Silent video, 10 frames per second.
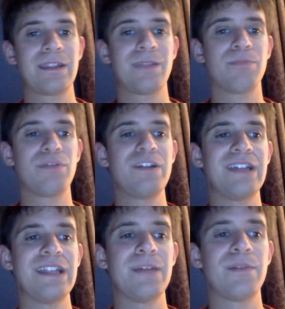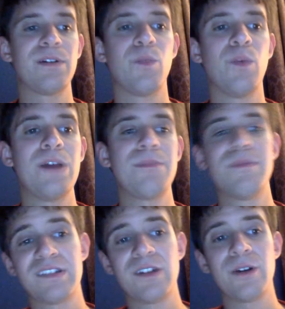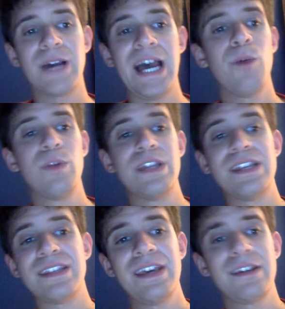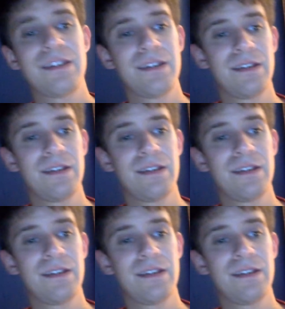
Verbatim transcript: And Priest ended up wiping Mysterio out with a kick.